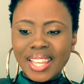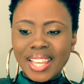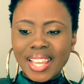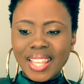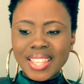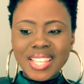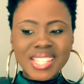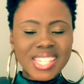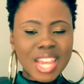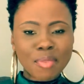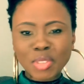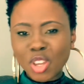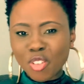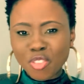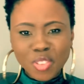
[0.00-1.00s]
this
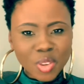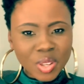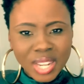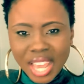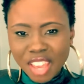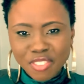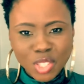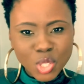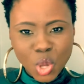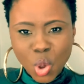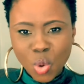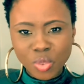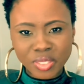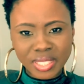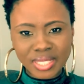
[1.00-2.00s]
chapter of your life is
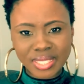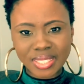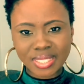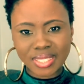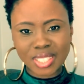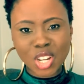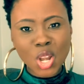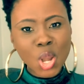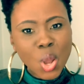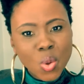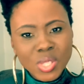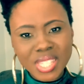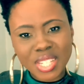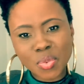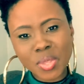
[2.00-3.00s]
over.
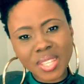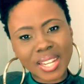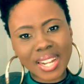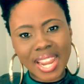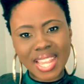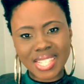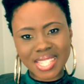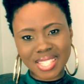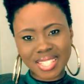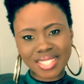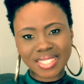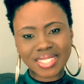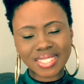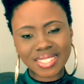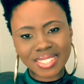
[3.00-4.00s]
Close it with grace.
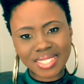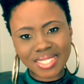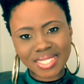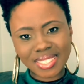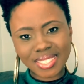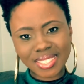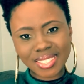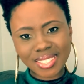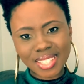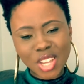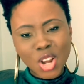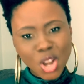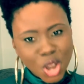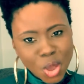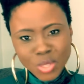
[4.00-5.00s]

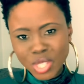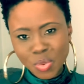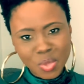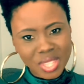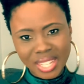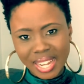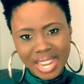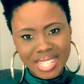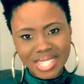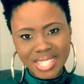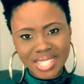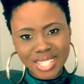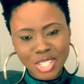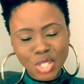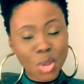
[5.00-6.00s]
Close it with grace.
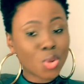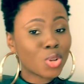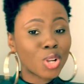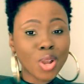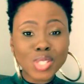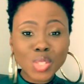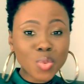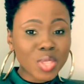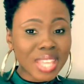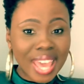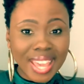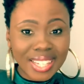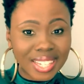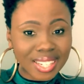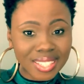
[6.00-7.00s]
Don't close it with
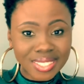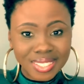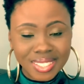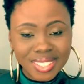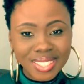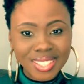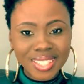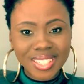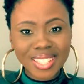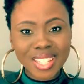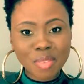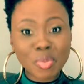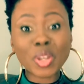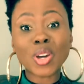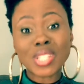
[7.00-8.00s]
anger,
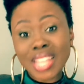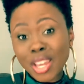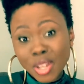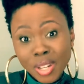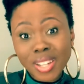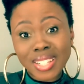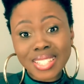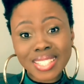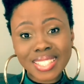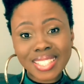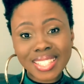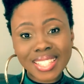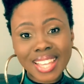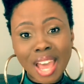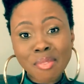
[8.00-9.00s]
because I could.
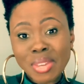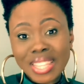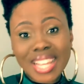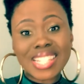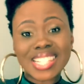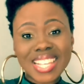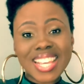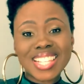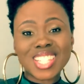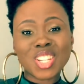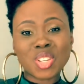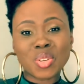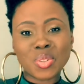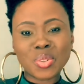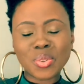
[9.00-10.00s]
I mean, that's easy
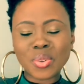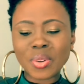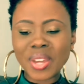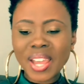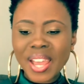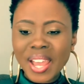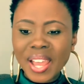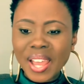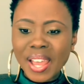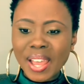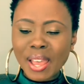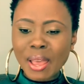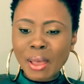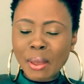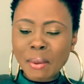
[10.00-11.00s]
to do.
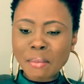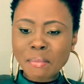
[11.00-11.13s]
I